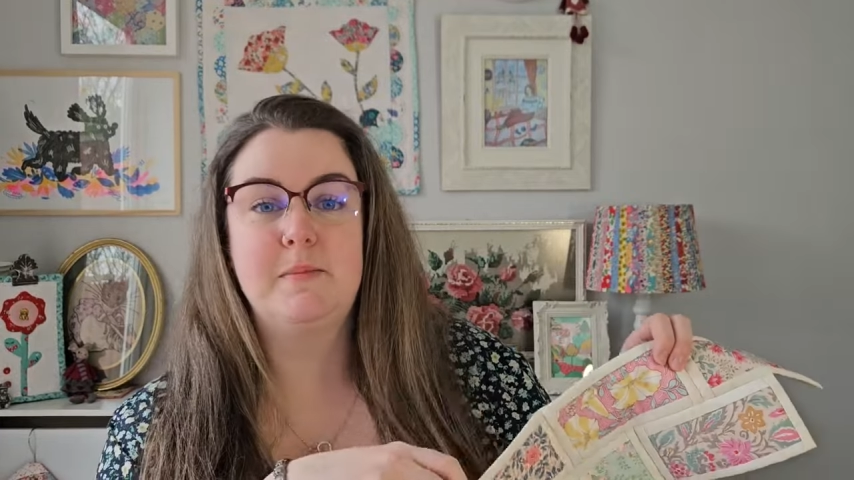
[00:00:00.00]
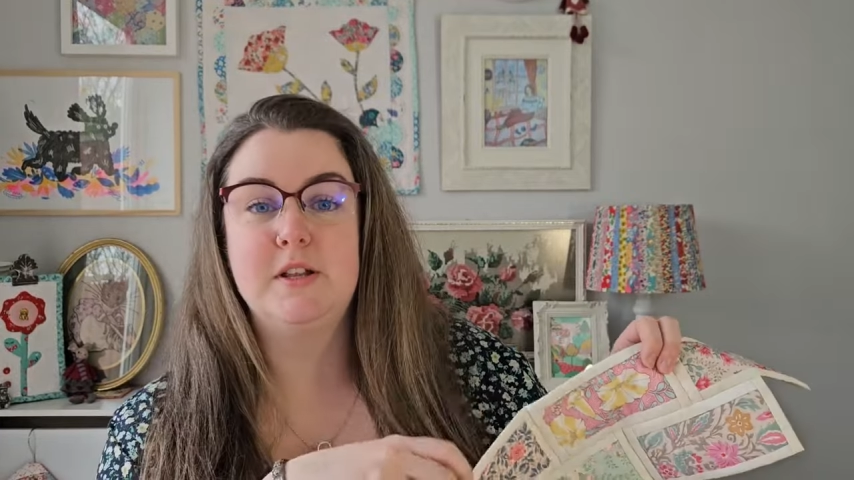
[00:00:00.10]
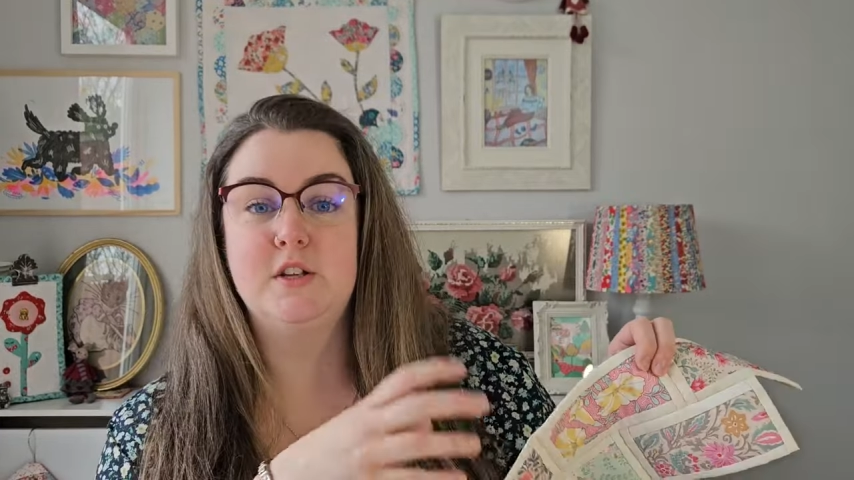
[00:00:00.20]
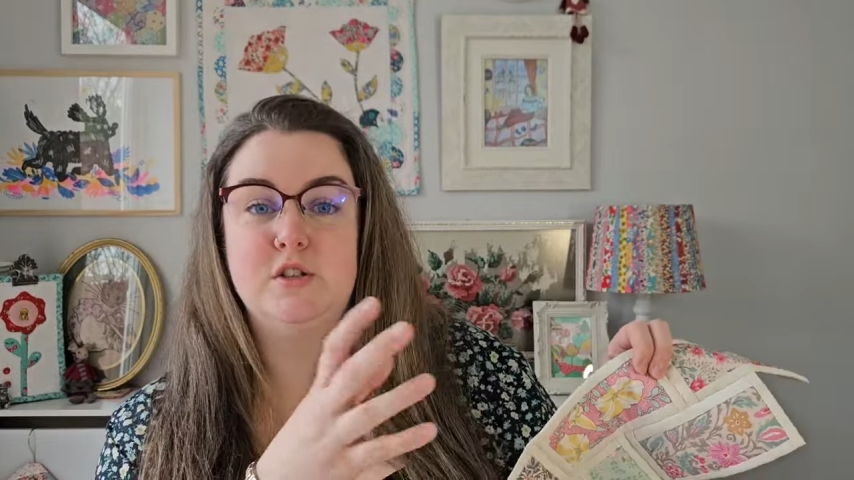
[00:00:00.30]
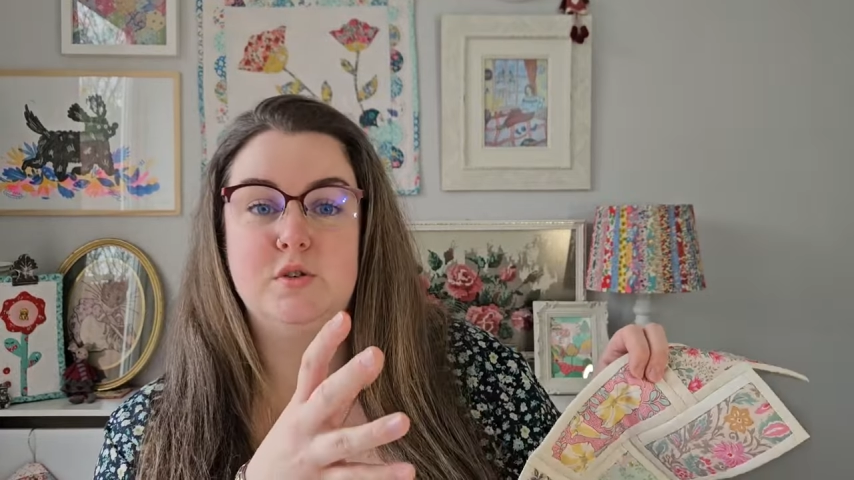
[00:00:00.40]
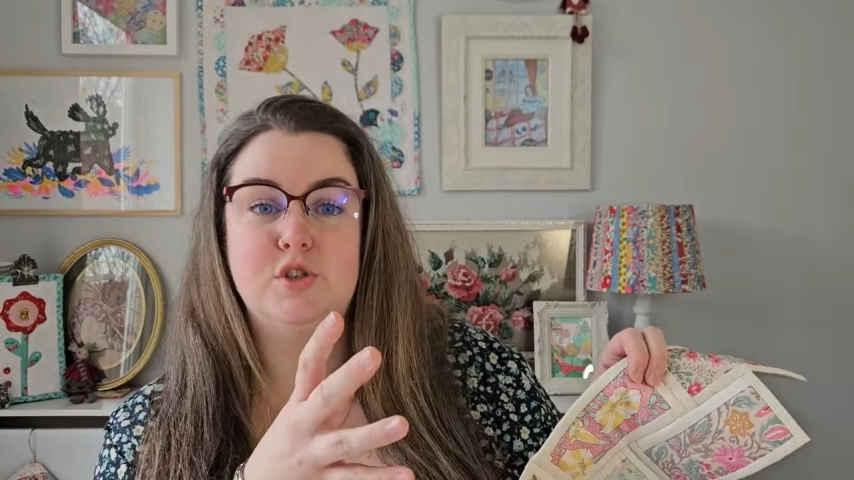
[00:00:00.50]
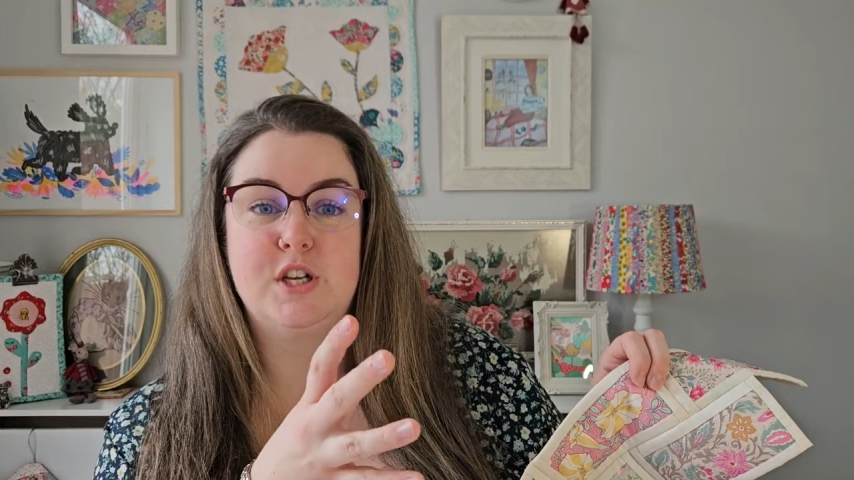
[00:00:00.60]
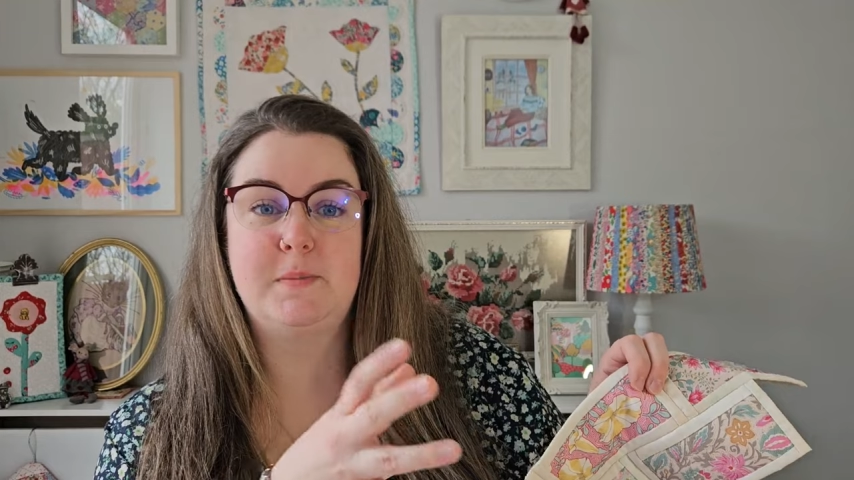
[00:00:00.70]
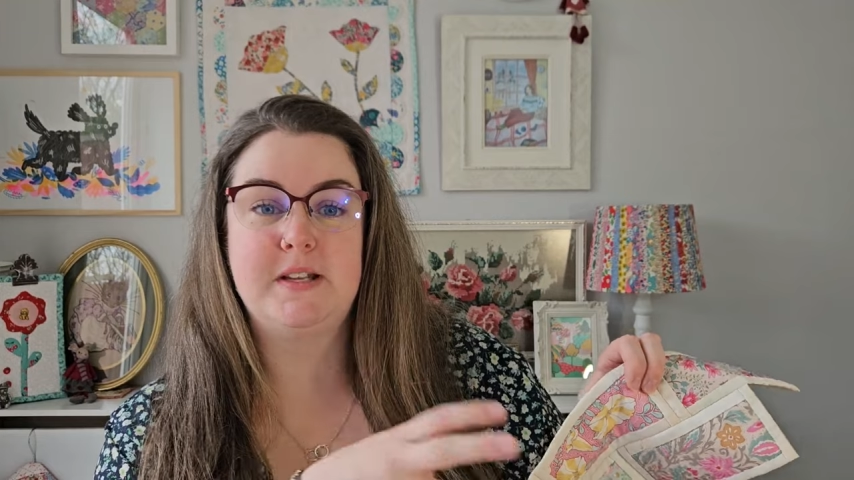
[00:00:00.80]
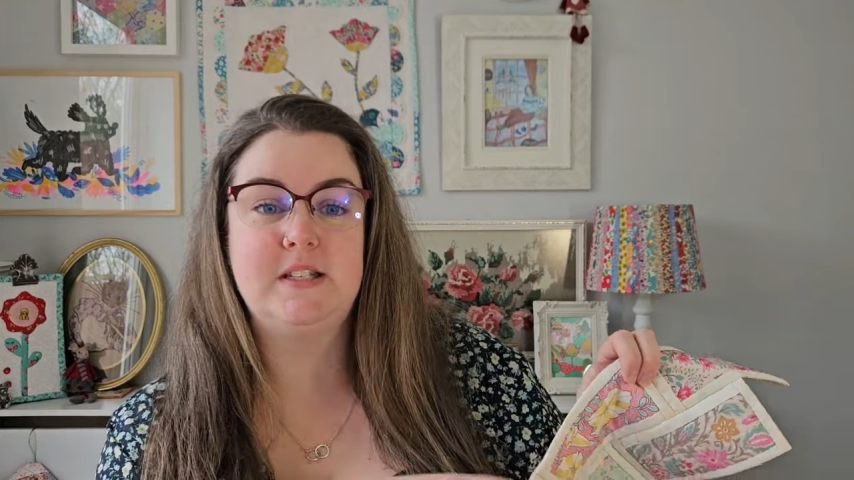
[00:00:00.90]
but they do
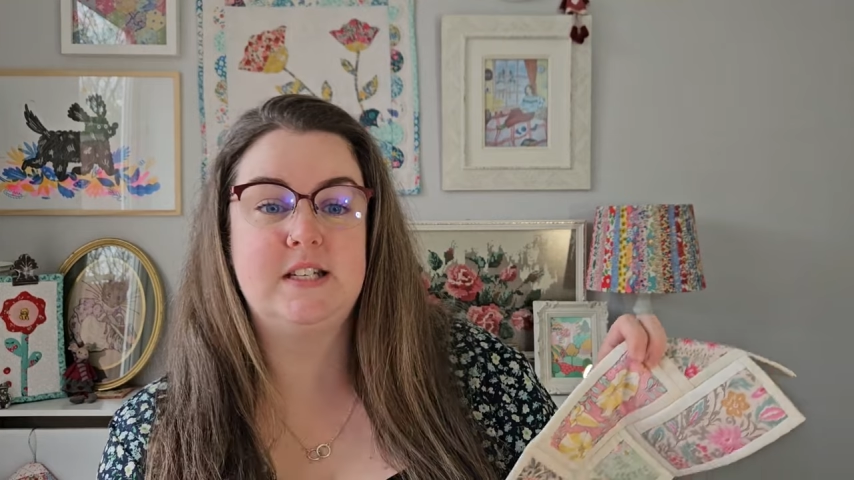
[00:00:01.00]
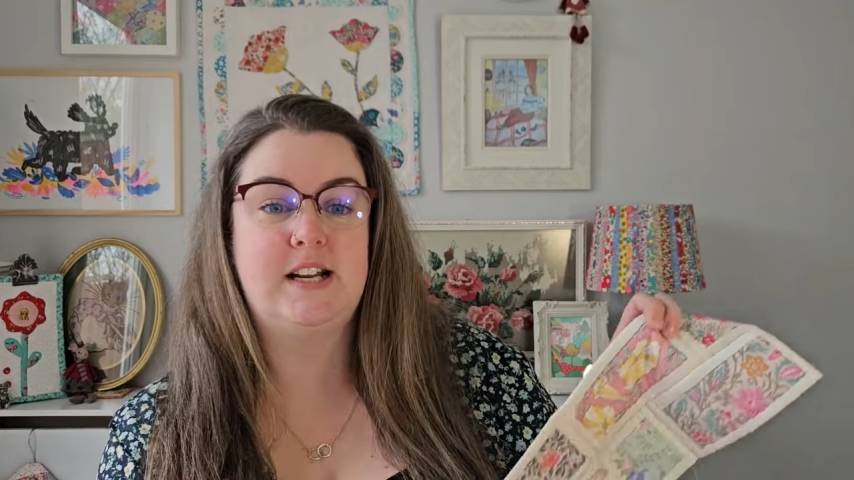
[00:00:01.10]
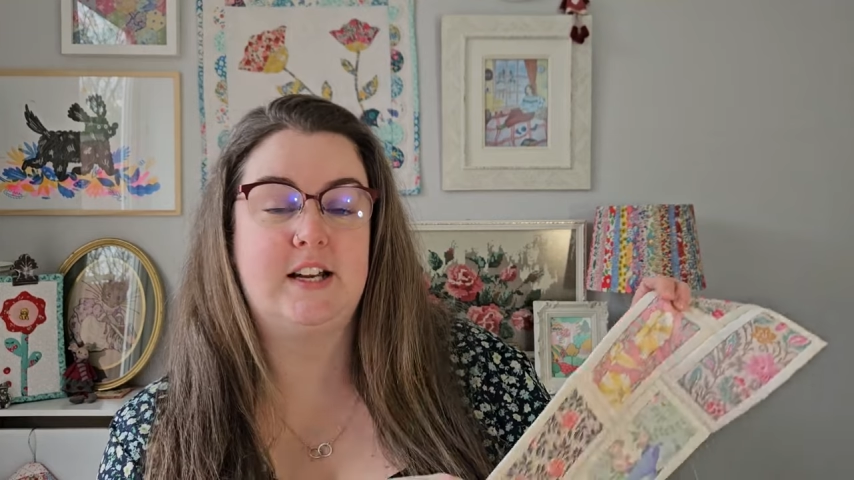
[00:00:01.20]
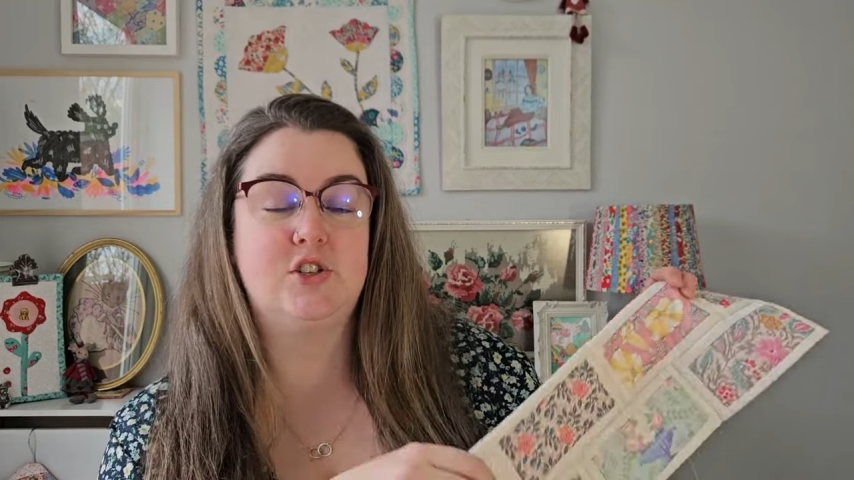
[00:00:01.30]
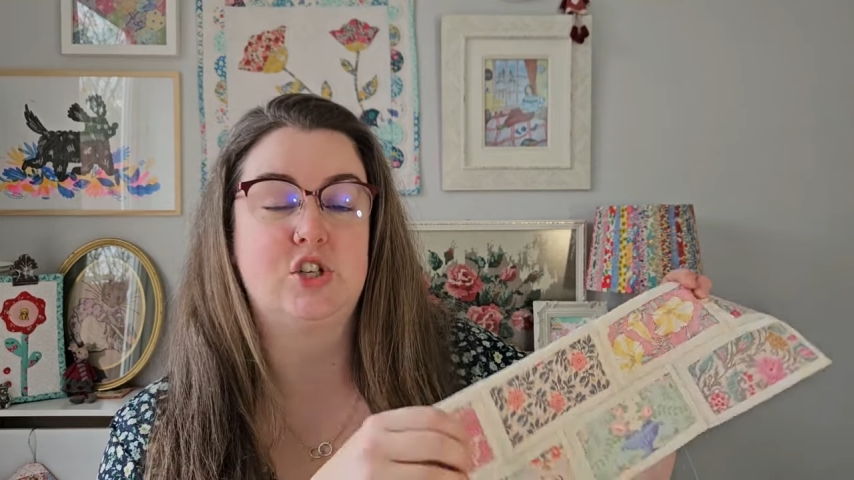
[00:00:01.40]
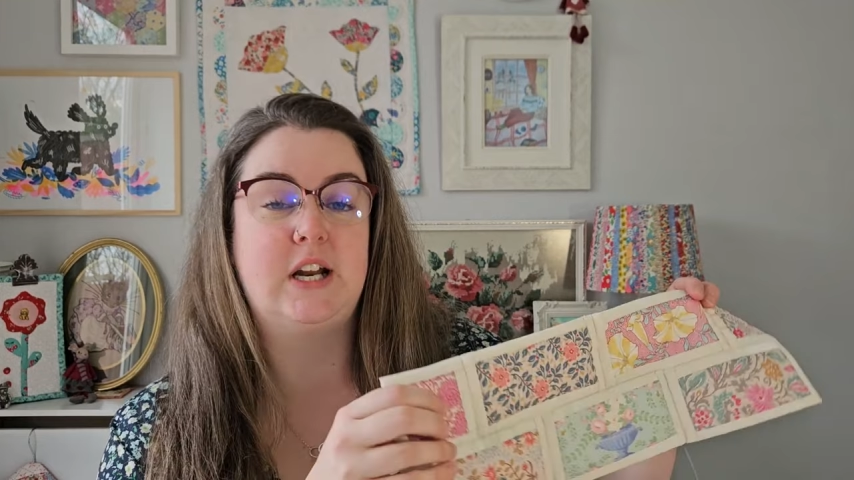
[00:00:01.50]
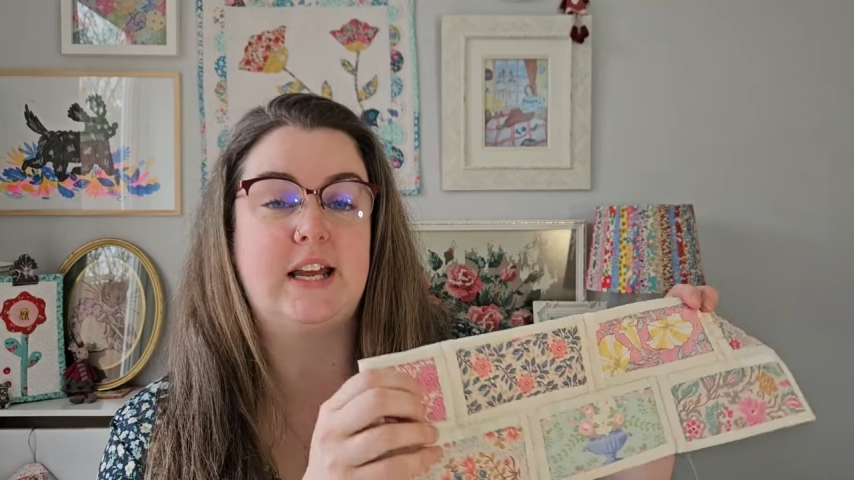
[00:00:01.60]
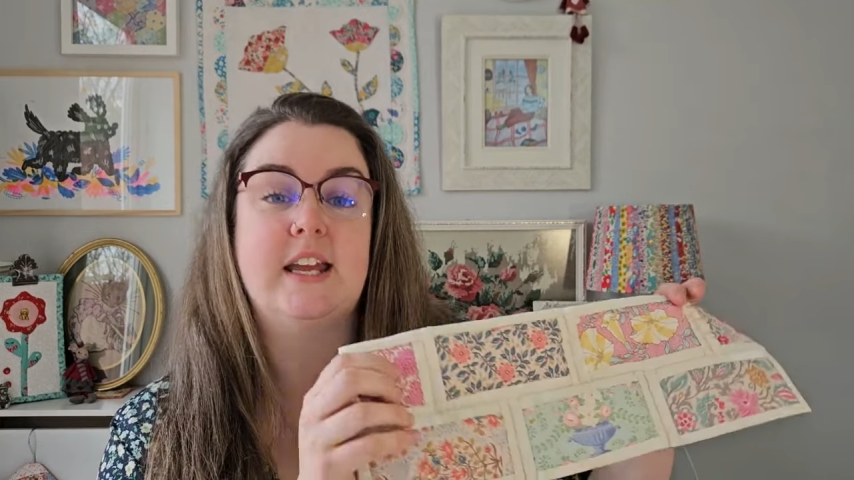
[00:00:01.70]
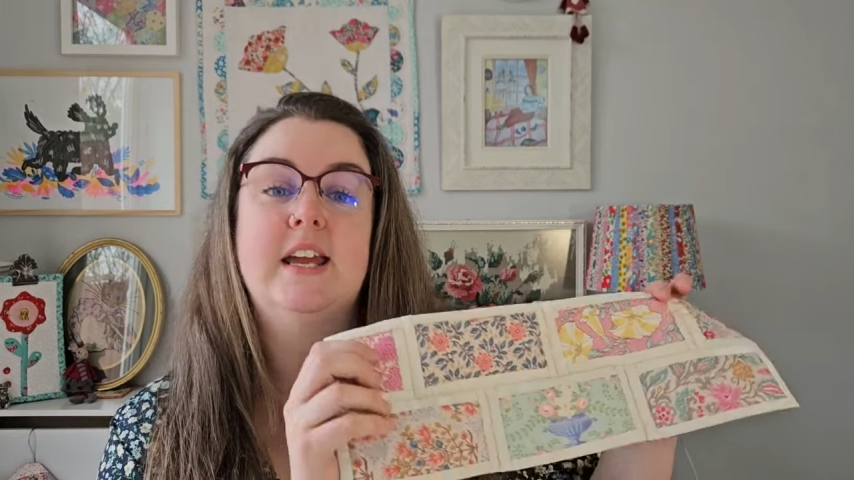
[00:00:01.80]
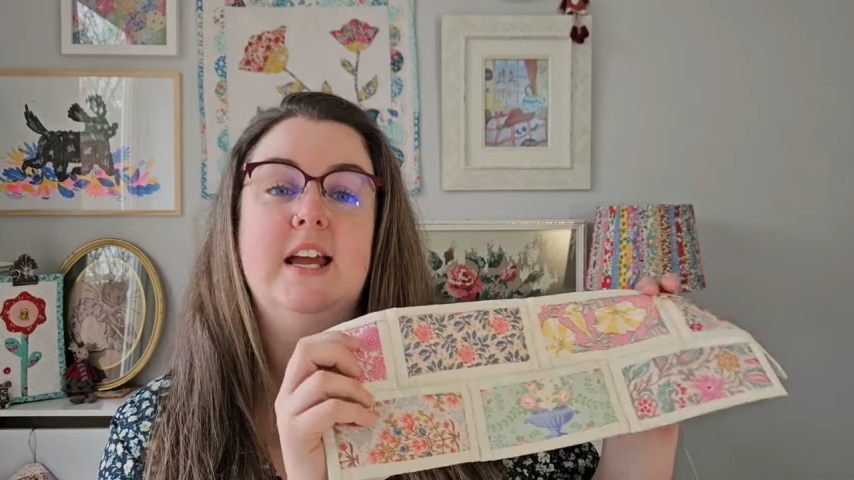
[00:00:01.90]
ship internationally,